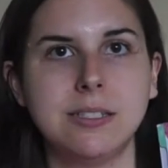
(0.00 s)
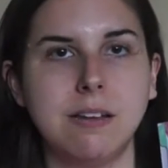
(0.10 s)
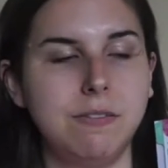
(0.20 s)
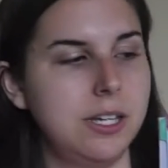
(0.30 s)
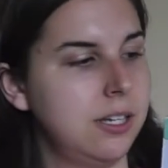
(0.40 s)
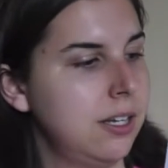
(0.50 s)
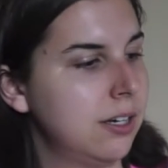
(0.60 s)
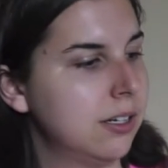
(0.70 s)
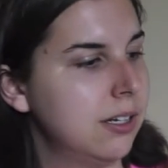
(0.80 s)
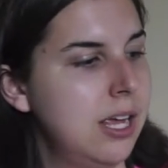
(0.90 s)
stuff in
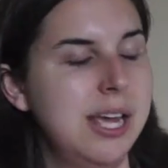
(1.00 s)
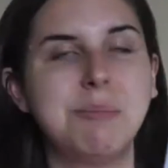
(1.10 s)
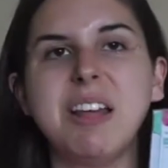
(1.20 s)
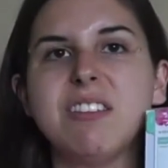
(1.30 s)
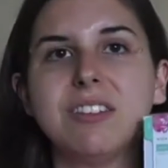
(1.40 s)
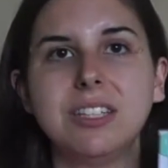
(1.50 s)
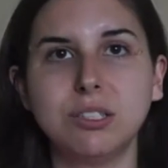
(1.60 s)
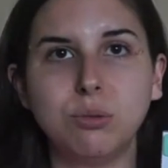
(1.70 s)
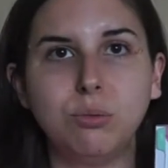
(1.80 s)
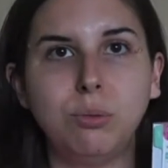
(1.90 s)
here, but I thought
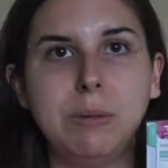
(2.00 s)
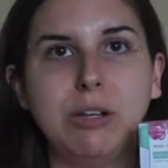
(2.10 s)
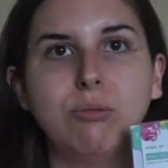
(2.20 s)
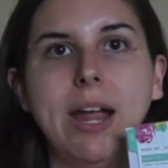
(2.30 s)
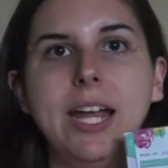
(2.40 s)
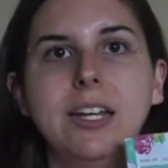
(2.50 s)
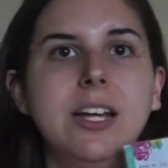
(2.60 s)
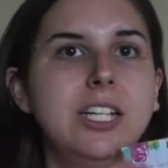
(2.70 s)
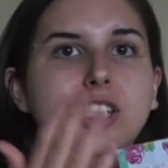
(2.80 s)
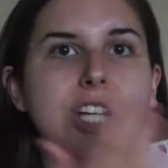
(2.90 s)
this one would be great
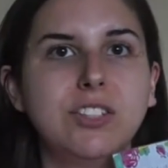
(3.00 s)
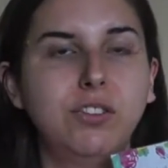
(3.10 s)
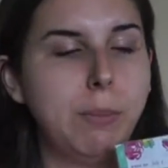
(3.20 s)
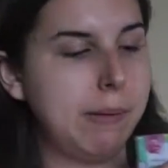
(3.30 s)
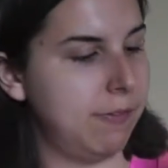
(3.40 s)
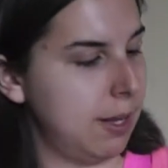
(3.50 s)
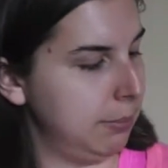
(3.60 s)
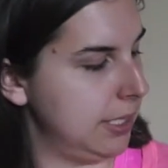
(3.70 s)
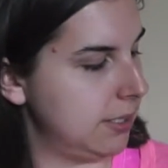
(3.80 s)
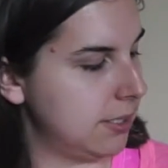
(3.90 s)
just for my
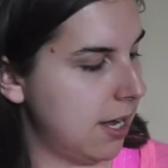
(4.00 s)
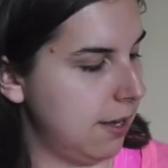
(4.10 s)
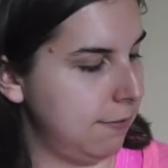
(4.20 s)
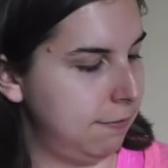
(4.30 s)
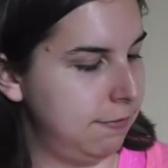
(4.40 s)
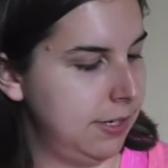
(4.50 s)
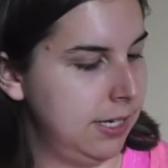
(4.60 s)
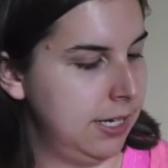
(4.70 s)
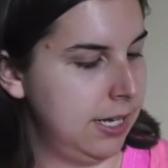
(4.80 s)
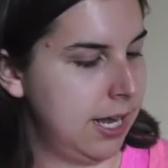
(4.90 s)
family stuff.
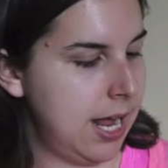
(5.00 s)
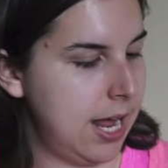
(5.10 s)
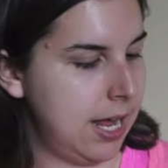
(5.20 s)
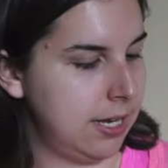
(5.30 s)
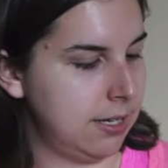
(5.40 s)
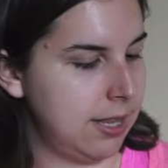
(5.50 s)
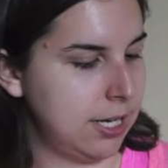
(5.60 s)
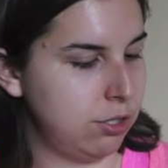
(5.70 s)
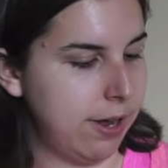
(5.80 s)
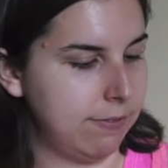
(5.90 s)
And
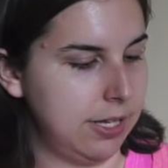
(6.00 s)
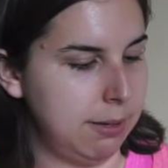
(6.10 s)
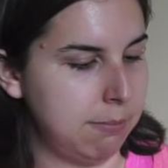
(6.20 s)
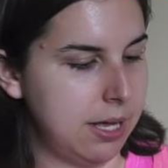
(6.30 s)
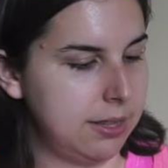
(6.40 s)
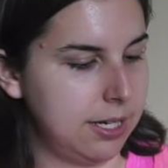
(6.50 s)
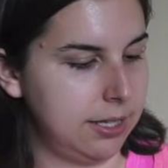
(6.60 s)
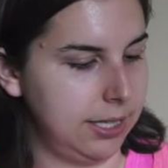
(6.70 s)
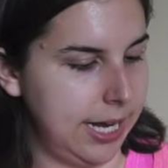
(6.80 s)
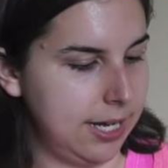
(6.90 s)
they do have the month at
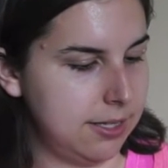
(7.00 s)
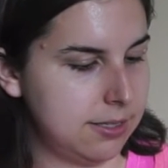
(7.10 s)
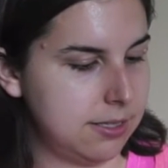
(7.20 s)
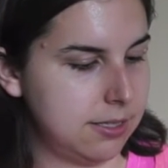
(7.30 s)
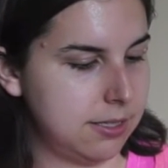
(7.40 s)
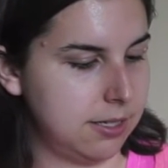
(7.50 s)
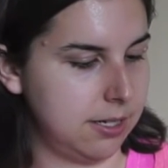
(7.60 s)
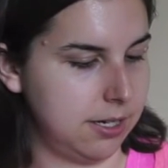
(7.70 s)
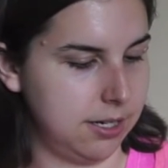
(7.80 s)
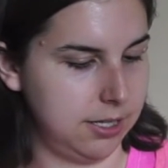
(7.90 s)
a glance.
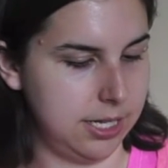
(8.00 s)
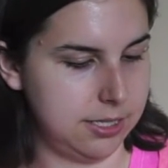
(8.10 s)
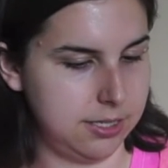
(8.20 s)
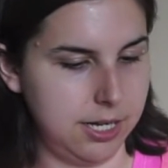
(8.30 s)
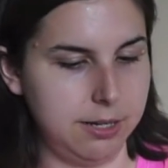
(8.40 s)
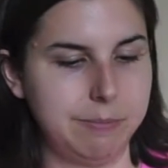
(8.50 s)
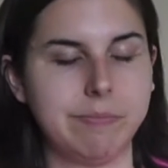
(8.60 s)
Um, let's see,